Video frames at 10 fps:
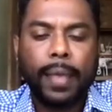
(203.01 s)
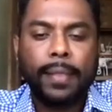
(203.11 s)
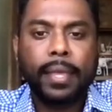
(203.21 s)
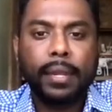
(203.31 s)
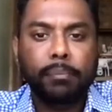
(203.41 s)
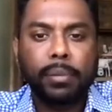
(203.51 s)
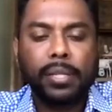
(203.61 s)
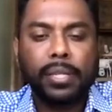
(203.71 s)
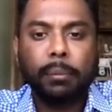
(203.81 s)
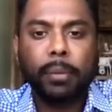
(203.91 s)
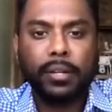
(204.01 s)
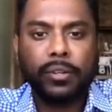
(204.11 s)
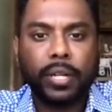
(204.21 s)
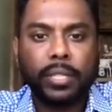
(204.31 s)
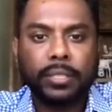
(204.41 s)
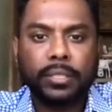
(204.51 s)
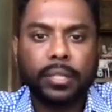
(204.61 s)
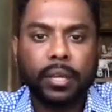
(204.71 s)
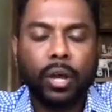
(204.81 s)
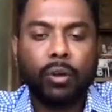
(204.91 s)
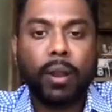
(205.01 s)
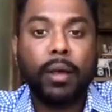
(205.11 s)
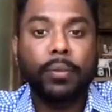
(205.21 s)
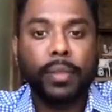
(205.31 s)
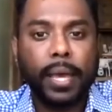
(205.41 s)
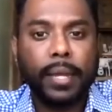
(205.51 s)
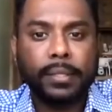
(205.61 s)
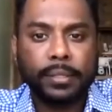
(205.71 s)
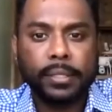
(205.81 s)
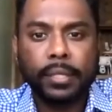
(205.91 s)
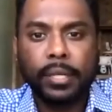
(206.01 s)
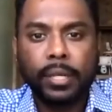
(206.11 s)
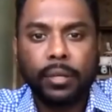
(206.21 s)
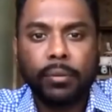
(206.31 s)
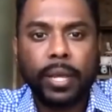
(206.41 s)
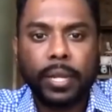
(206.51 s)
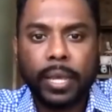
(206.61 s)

and then building metrics around that, right?